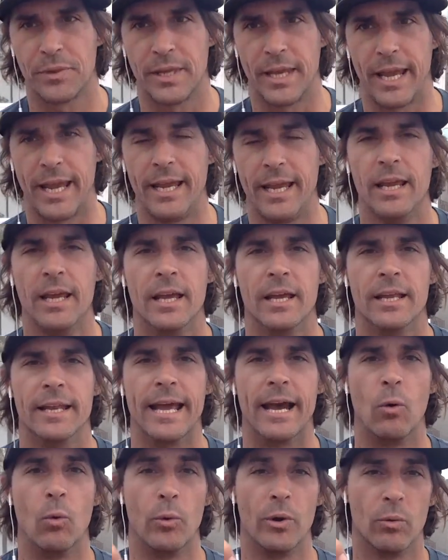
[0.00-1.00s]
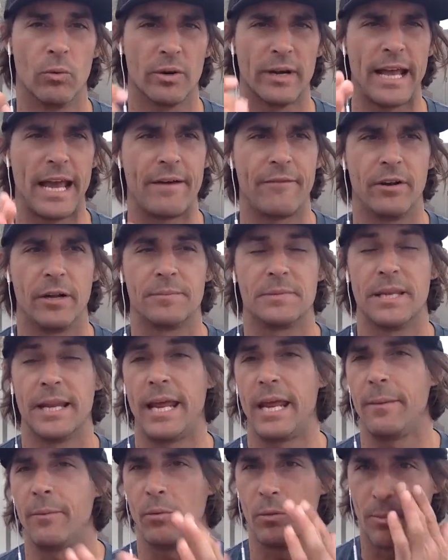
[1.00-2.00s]
Okay. Now we were going to have it up
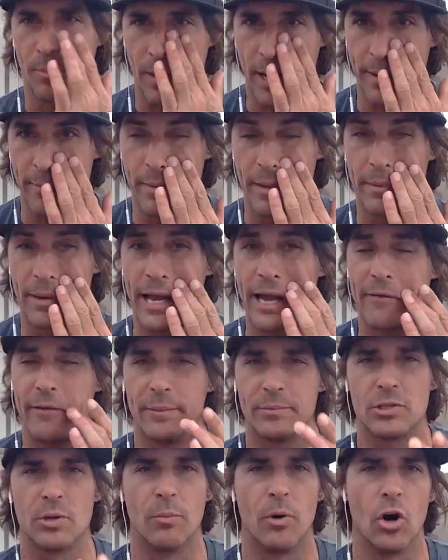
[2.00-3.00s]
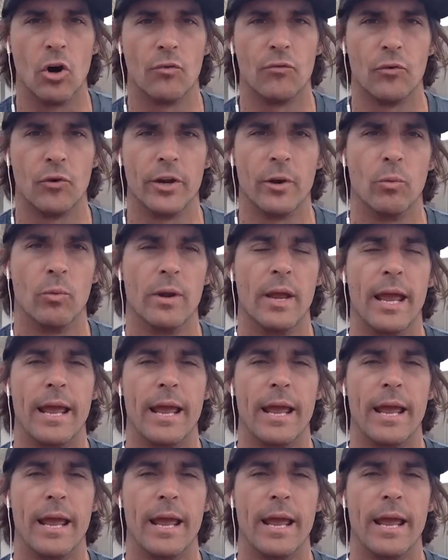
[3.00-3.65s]
today. but We'll probably maybe have it up tomorrow for you.